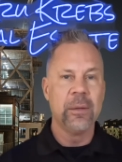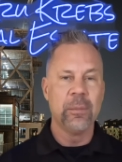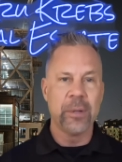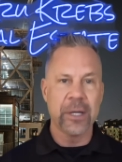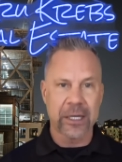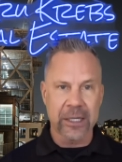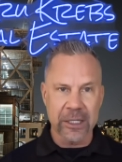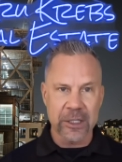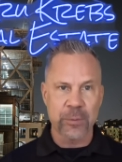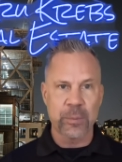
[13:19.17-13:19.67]

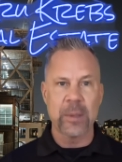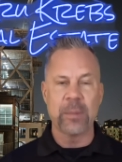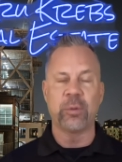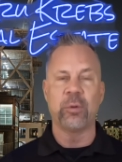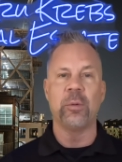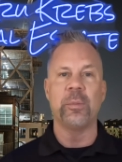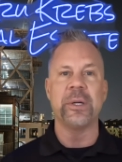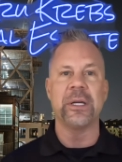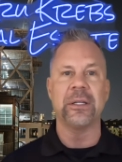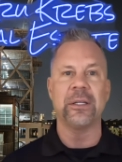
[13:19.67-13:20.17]
because people
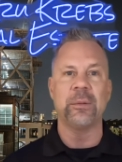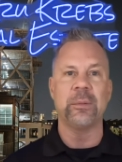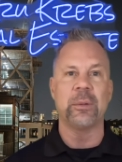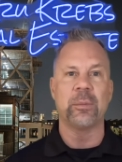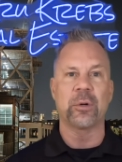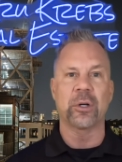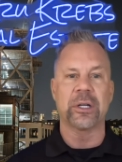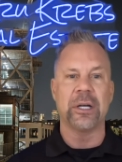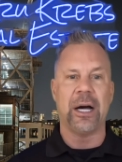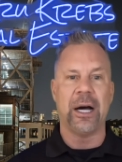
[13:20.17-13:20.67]
will be a little bit
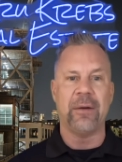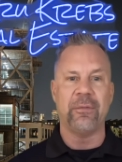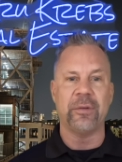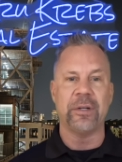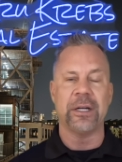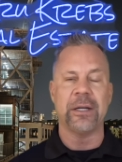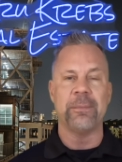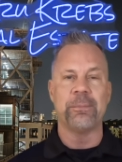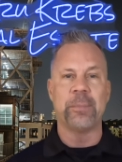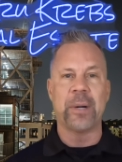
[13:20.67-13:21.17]
more
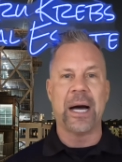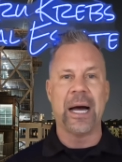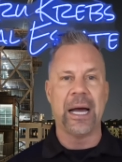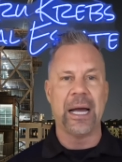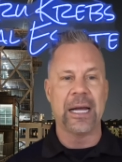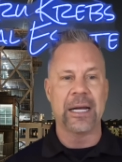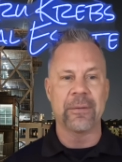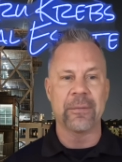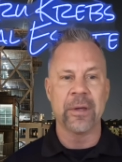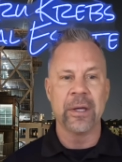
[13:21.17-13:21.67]
confident in
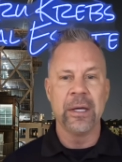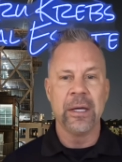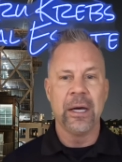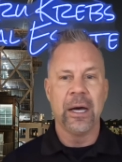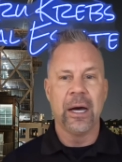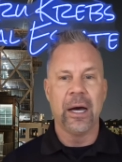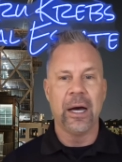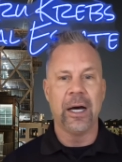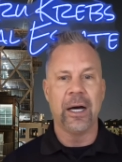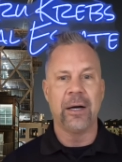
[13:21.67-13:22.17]
buying.
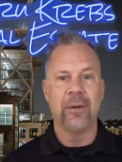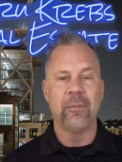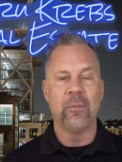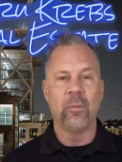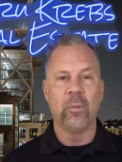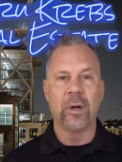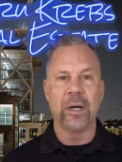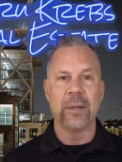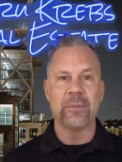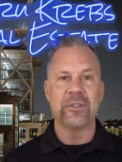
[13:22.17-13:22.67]
Um,
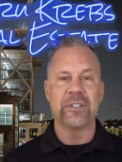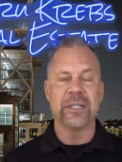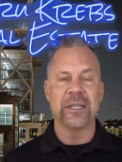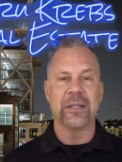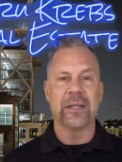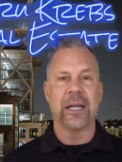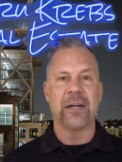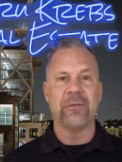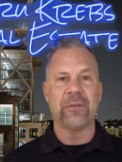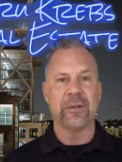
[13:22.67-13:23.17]
what I'm seeing a
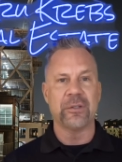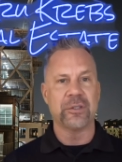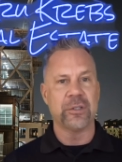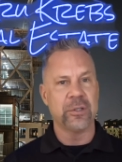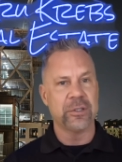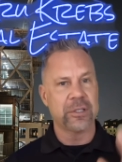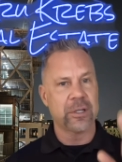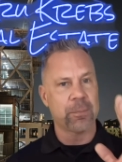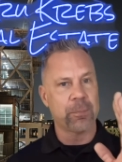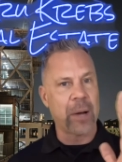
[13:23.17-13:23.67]
lot of folks do
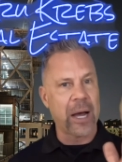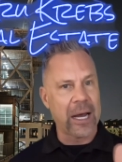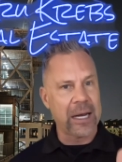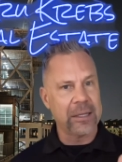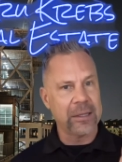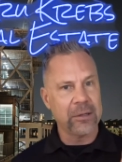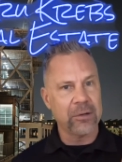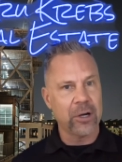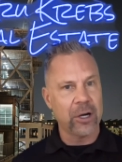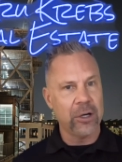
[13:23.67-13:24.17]
is they're buying
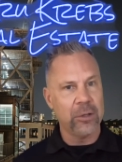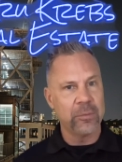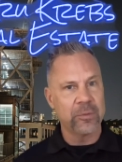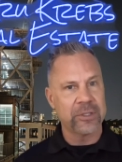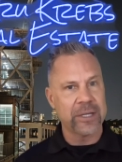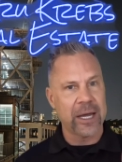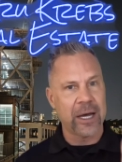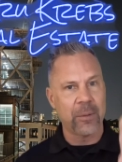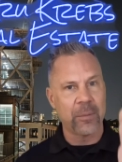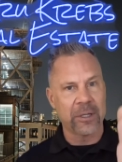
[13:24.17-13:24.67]
their homes
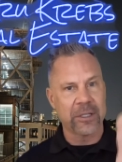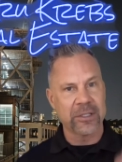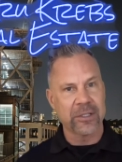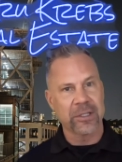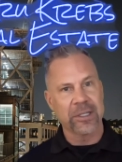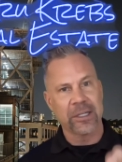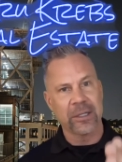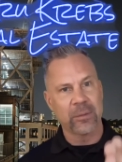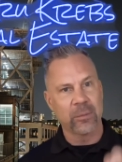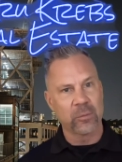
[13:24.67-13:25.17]
now because they're
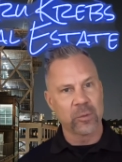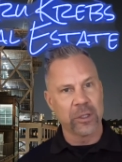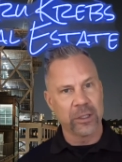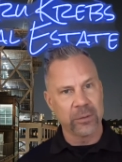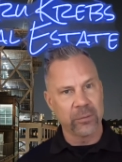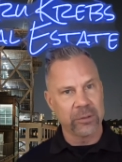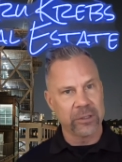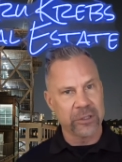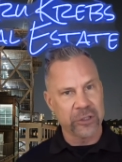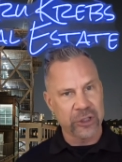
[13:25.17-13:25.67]
getting them really,
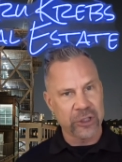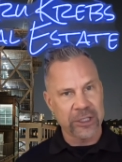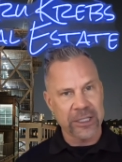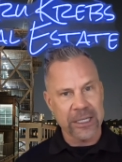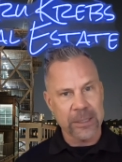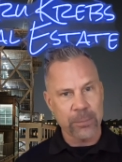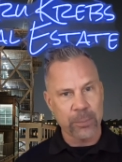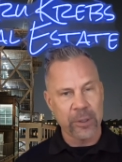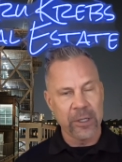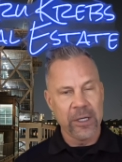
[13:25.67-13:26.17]
really
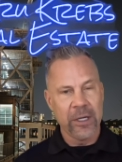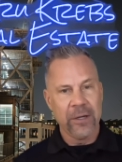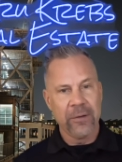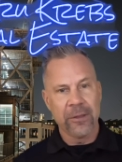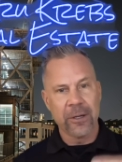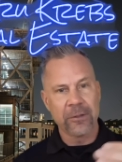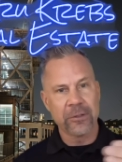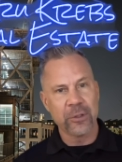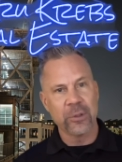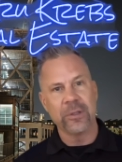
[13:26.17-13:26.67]
cheap.
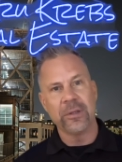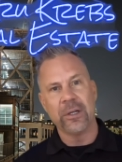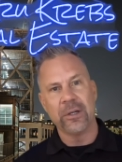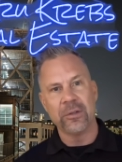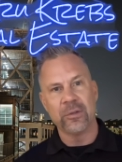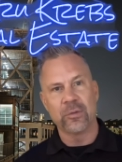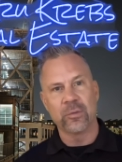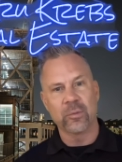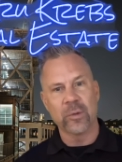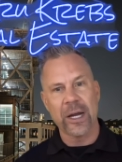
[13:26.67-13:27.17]
They're doing
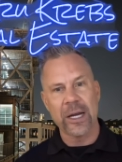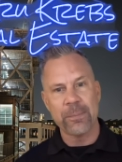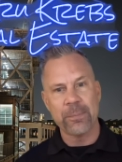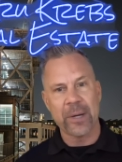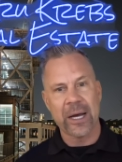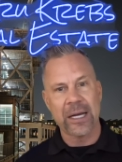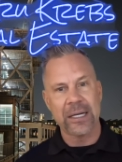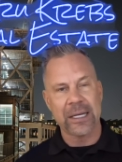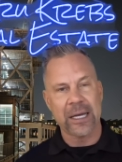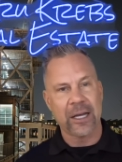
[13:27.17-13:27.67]
those rate
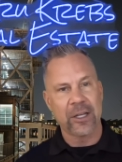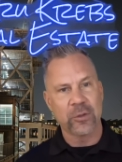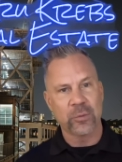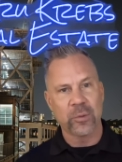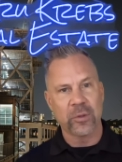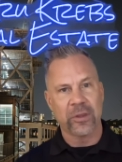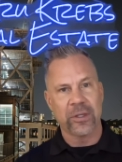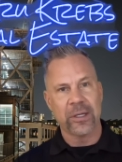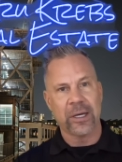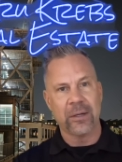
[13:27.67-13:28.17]
buy downs
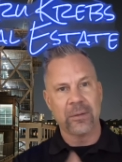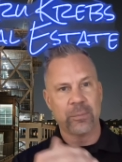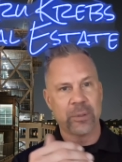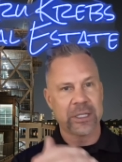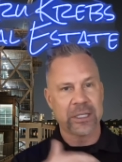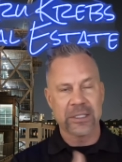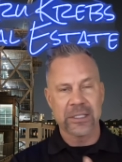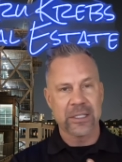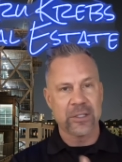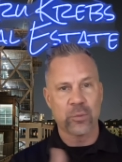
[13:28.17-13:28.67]
with the
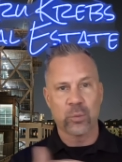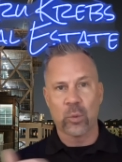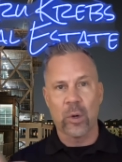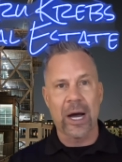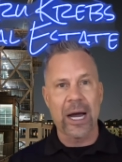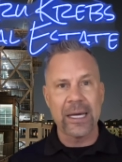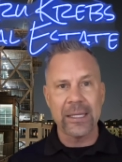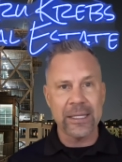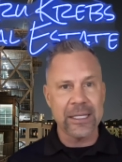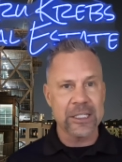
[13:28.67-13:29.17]
because it's
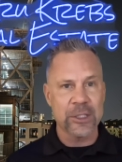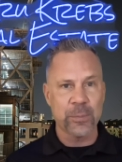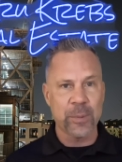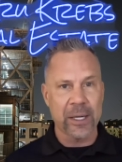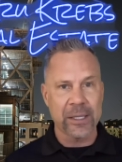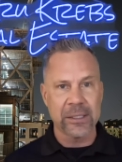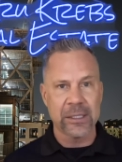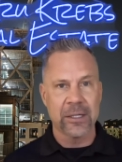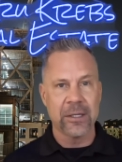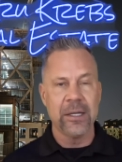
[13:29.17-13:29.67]
widely
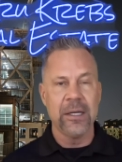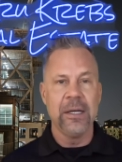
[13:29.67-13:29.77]
expected